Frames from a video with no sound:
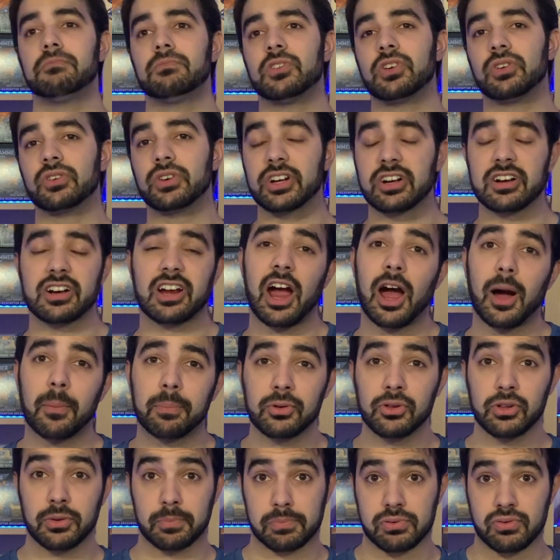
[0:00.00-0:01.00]
There are a
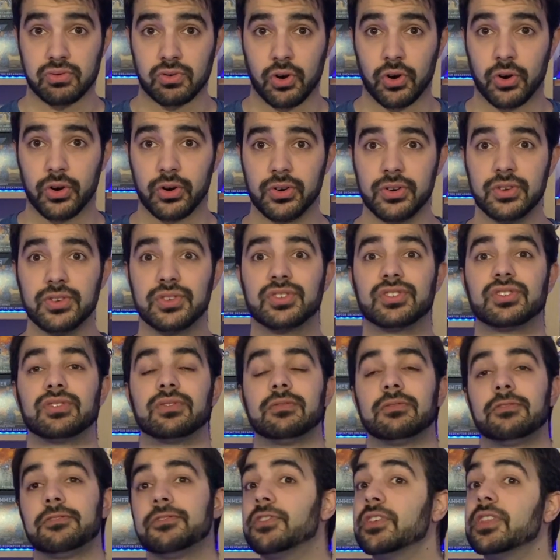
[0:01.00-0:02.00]
couple of pros
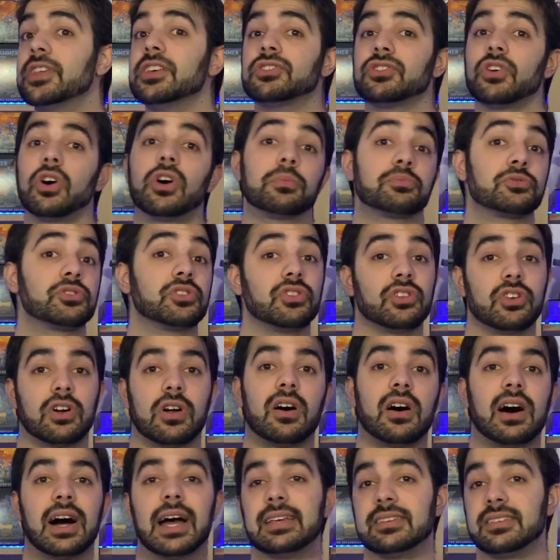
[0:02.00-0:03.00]
for this option that
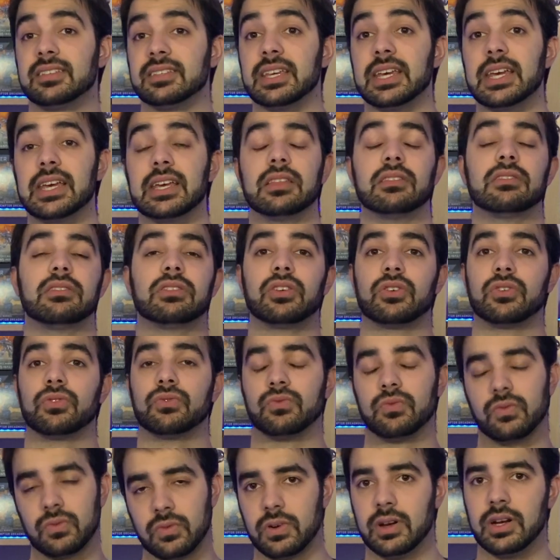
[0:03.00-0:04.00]
I see that are
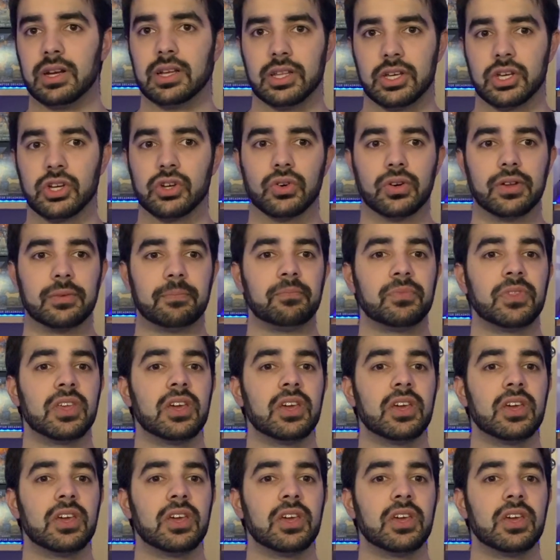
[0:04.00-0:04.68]
really good.